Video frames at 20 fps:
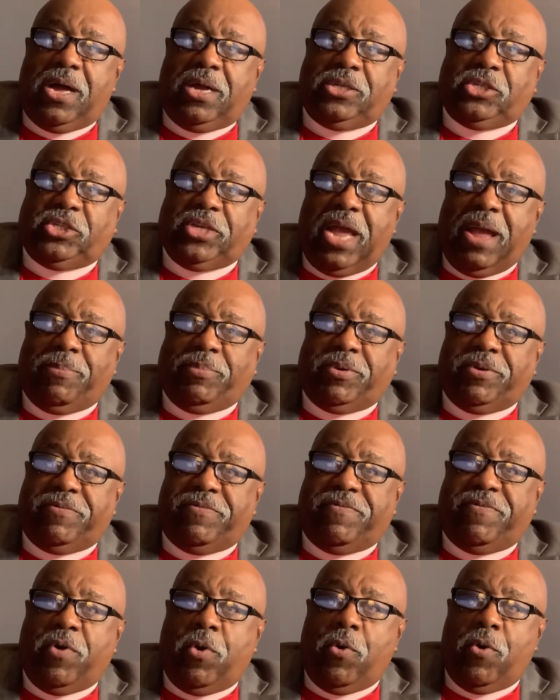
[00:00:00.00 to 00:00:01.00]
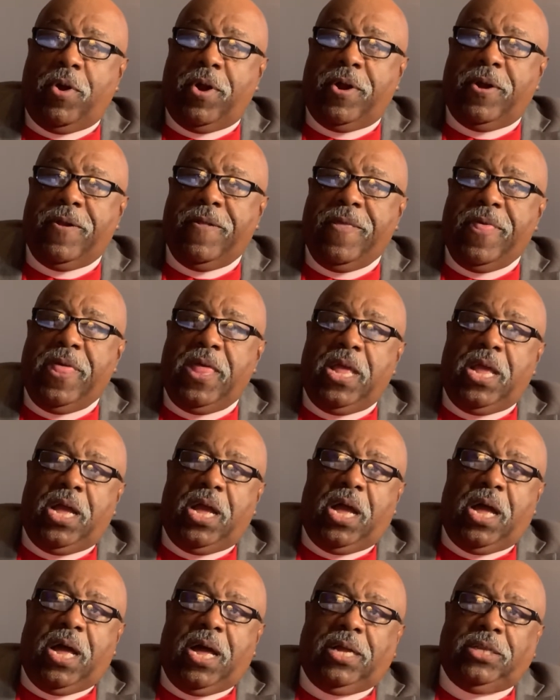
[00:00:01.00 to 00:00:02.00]
chapter 4,
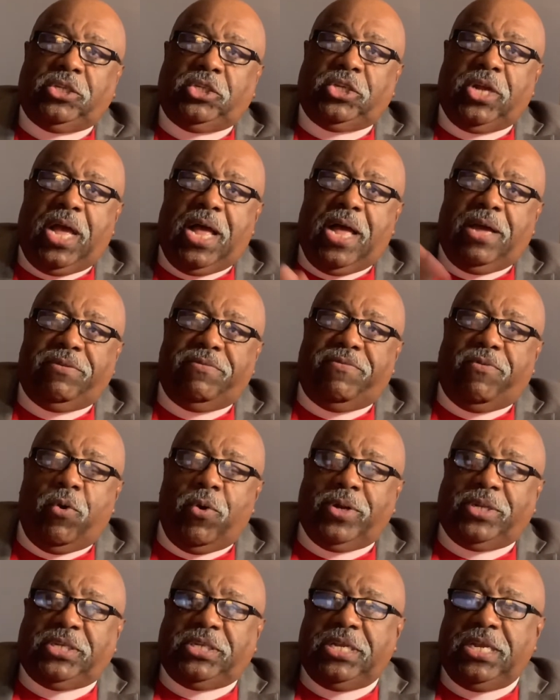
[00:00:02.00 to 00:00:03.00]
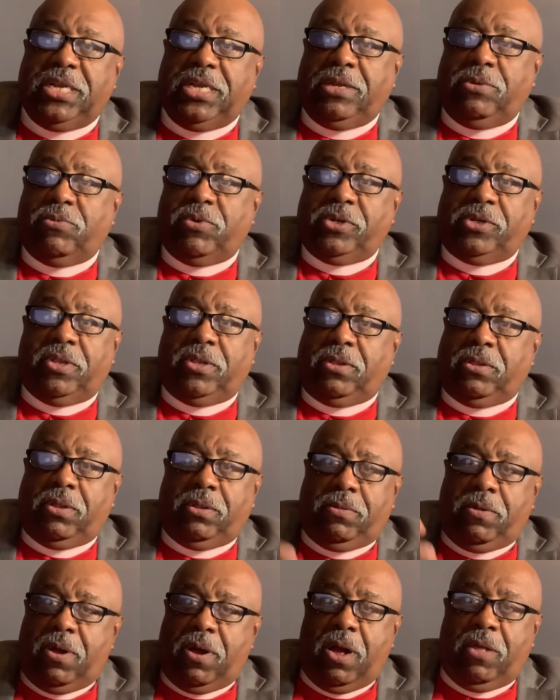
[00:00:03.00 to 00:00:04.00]
John 14, where
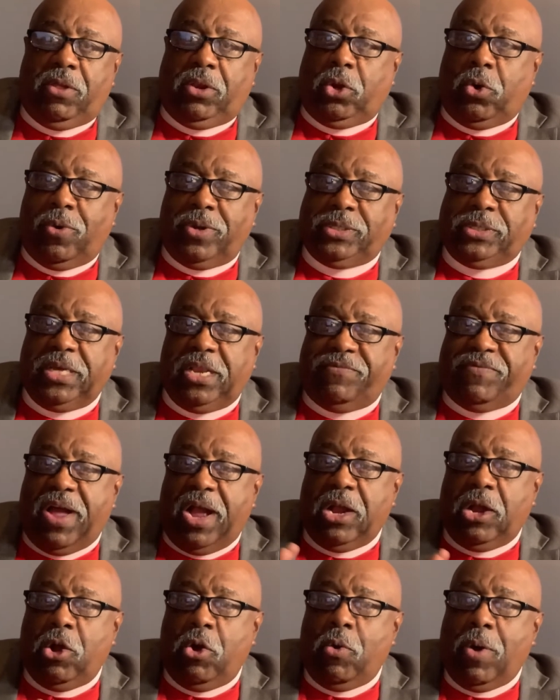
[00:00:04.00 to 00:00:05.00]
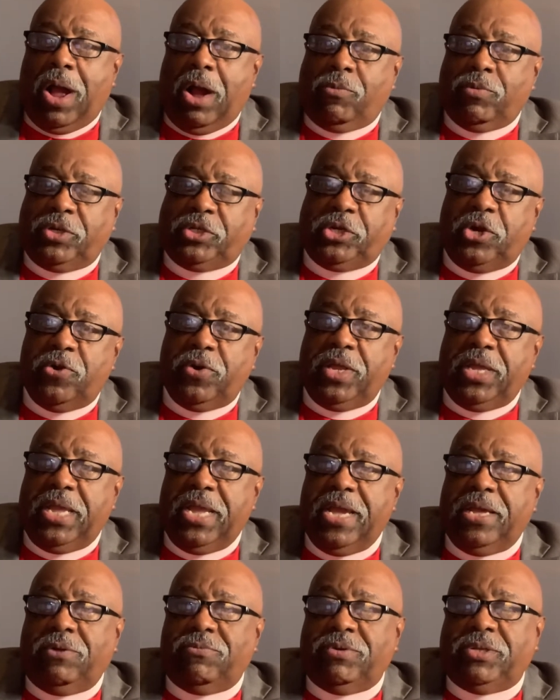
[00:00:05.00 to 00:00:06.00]
the Lord said, if I go, I'll return
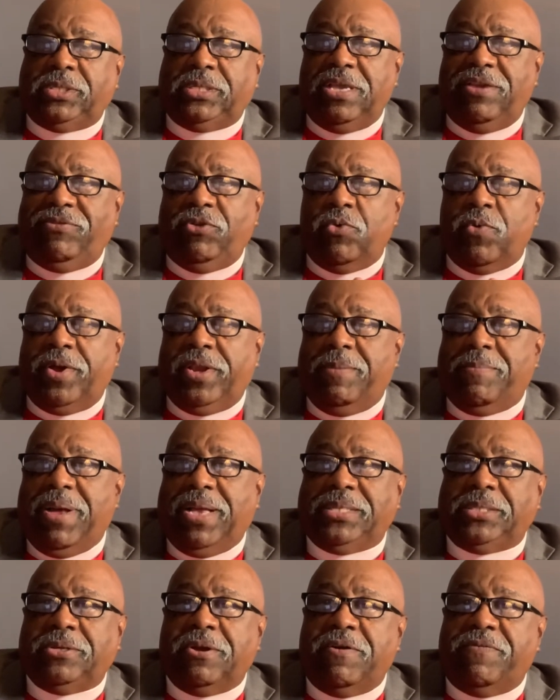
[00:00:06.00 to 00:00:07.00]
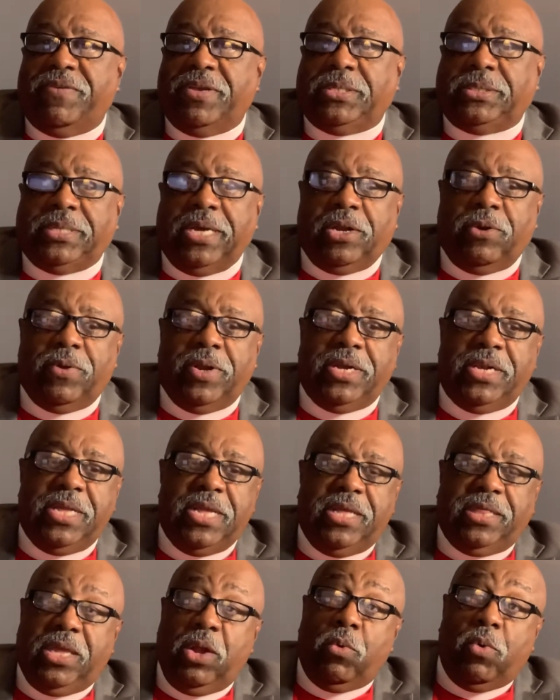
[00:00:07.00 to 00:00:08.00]
again and receive you unto myself, etc.
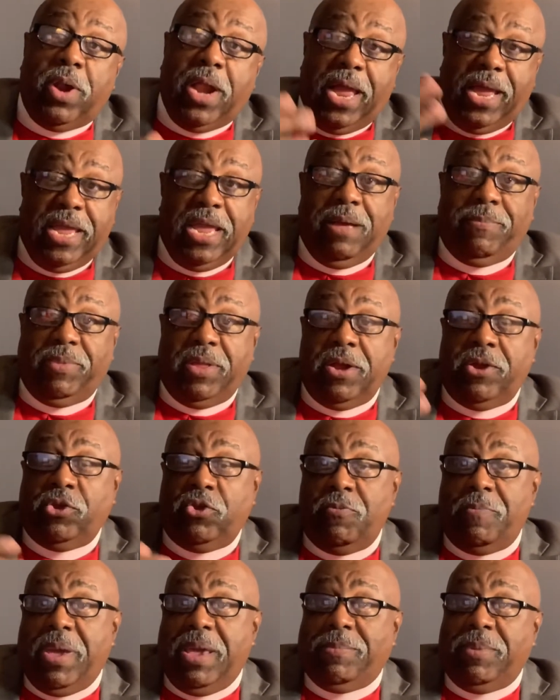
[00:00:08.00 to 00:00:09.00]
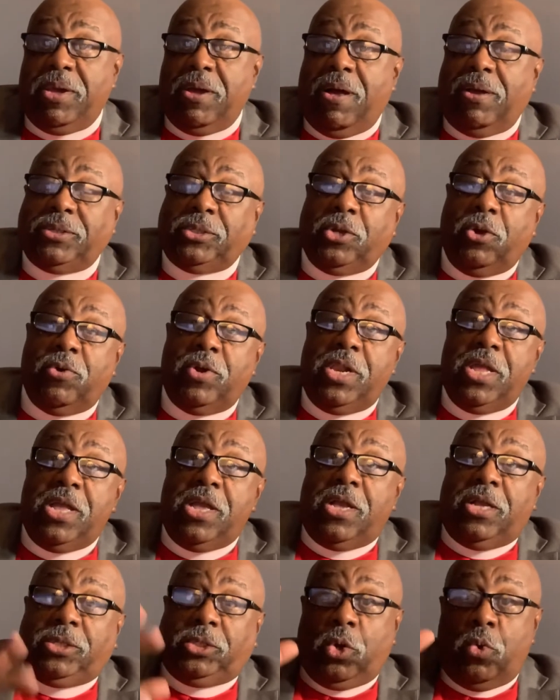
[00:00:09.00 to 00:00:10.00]
There where I am, there you may be also.
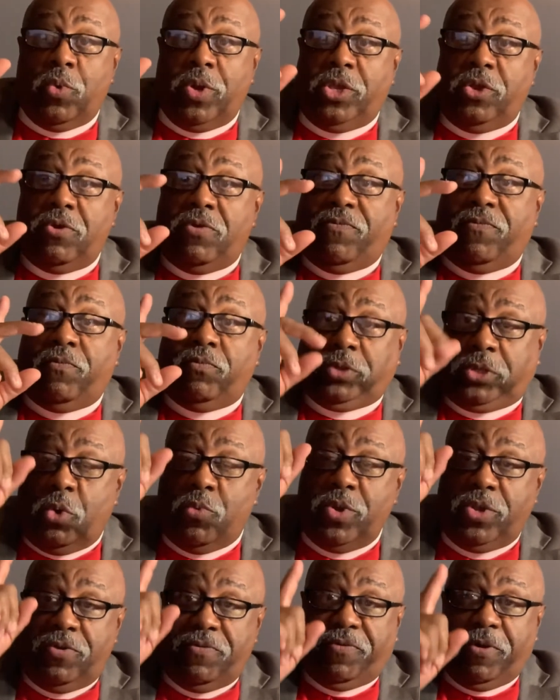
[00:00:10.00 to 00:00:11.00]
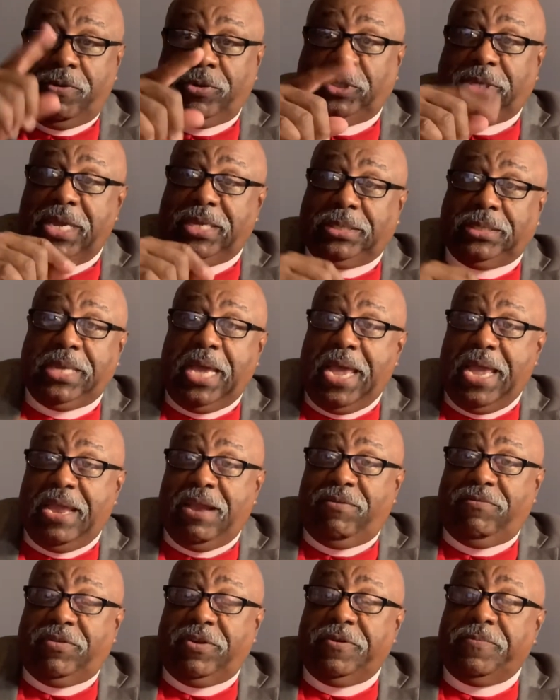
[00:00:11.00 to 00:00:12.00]
So when you first get
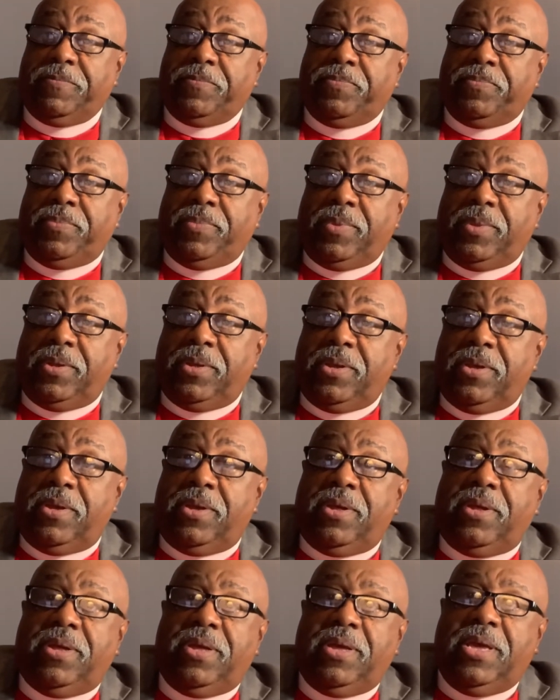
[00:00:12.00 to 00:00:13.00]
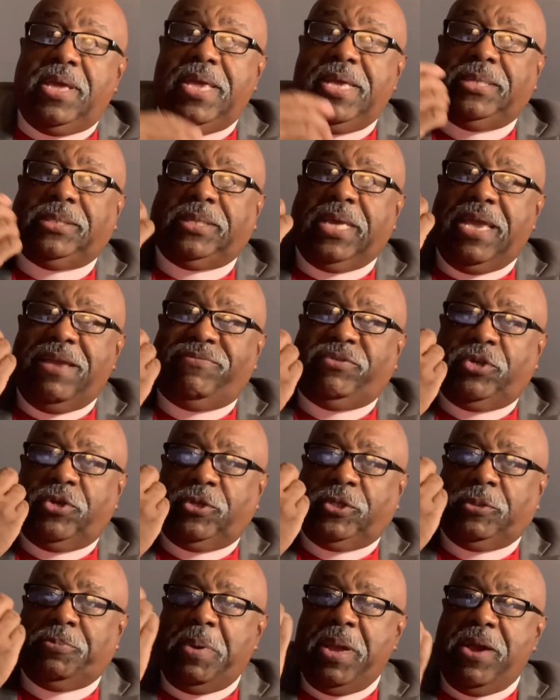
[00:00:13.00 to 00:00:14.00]
saved, he saves your
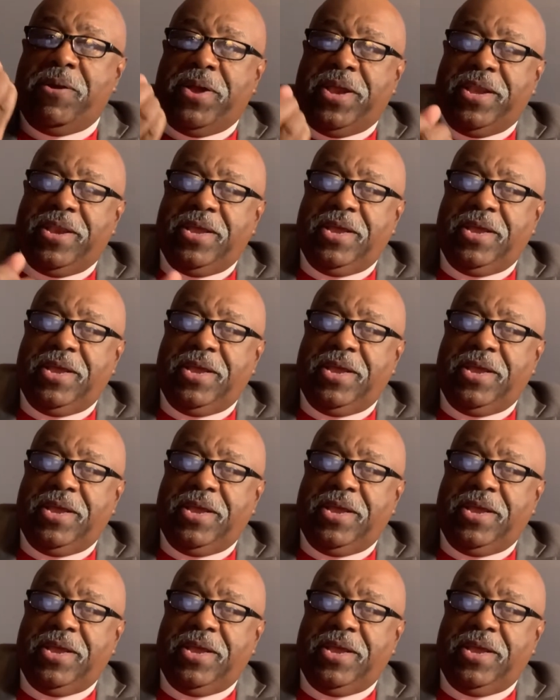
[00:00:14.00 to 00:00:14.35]
spirit.